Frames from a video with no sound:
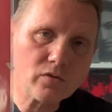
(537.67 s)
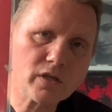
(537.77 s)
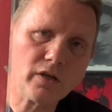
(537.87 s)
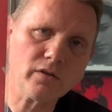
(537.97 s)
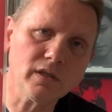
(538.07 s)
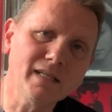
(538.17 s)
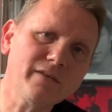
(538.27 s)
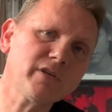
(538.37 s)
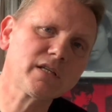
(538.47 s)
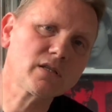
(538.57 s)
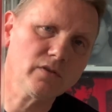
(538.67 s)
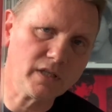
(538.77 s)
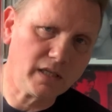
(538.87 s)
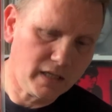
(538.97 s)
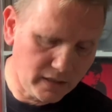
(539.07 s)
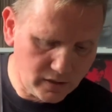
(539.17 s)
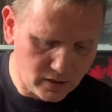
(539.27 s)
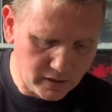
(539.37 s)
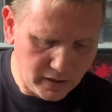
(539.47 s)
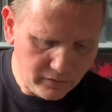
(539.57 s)
also got the lyrics on the inner
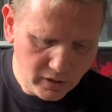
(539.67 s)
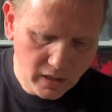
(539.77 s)
sleeve